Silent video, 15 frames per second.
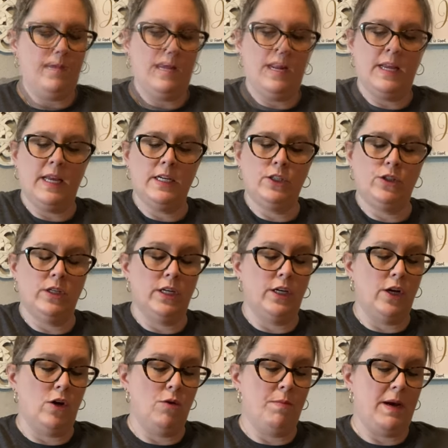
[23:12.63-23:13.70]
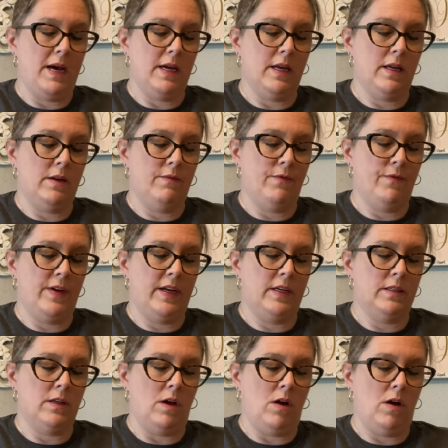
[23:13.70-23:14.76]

And I guess you could go back and fix